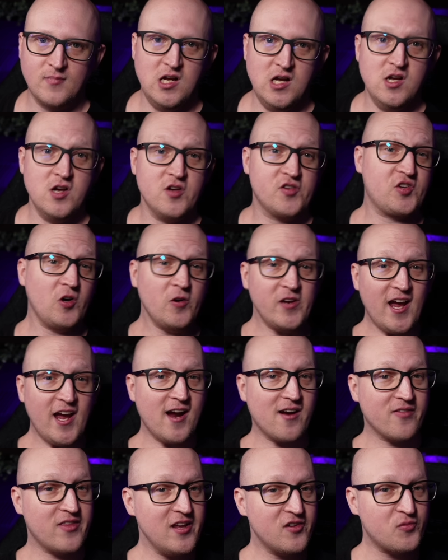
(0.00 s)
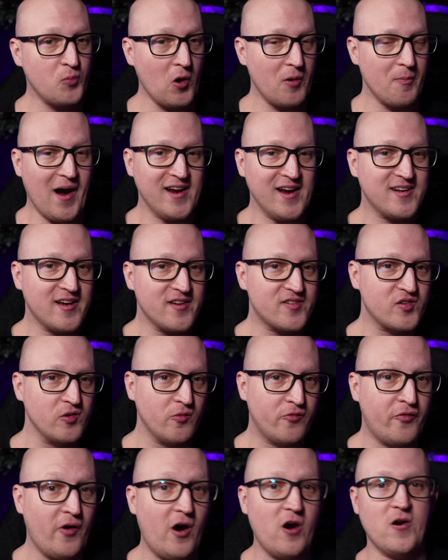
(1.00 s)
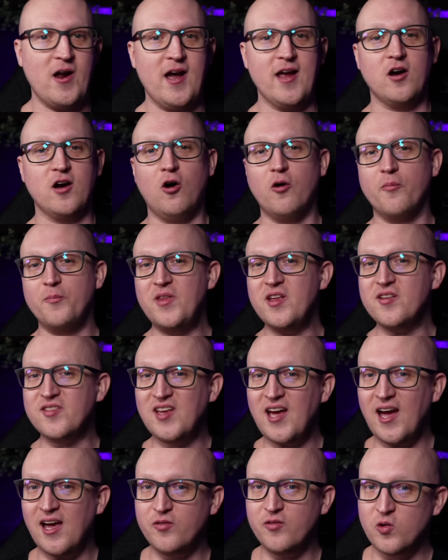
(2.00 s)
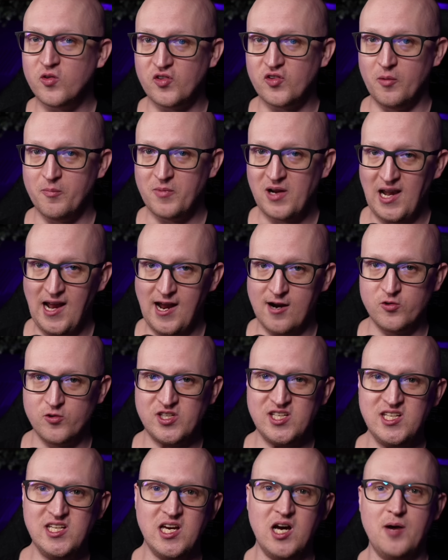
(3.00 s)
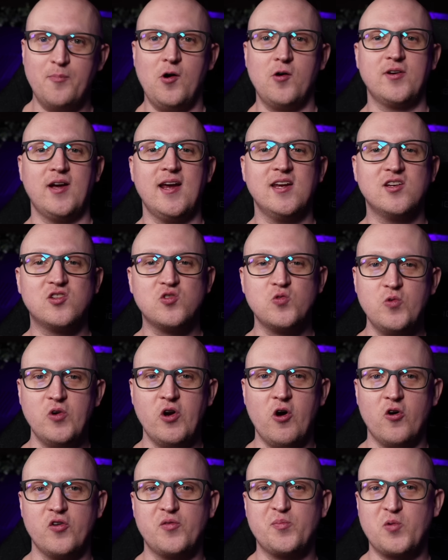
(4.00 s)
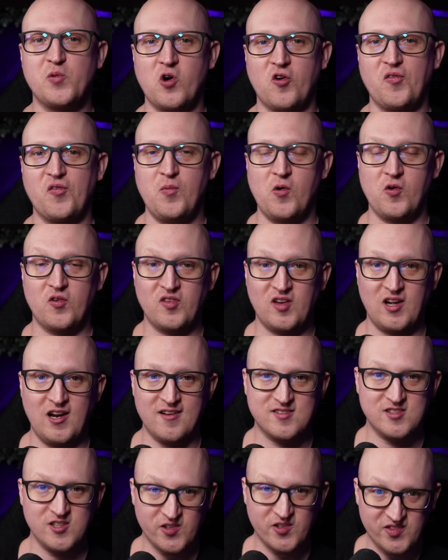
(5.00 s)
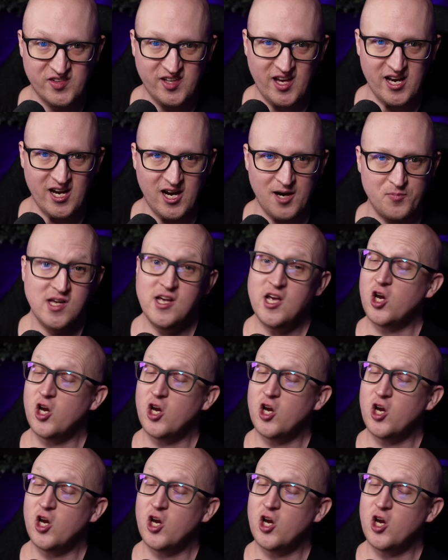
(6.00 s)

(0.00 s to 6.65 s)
So yeah, these were my tests so far. I hope this gave you some clarity about a two-node Proxmox cluster setup. It